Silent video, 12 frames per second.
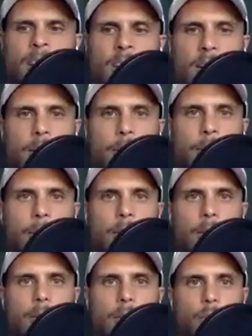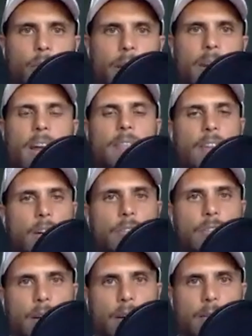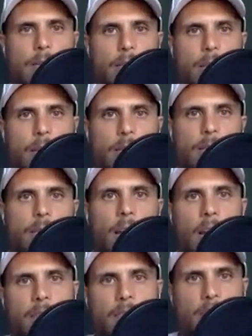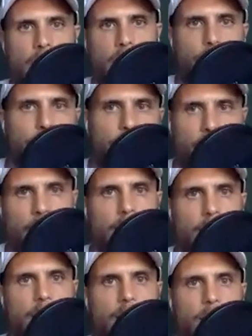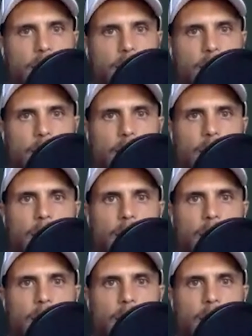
you know, we're going to have a contract. He's going to have a set of things that he does.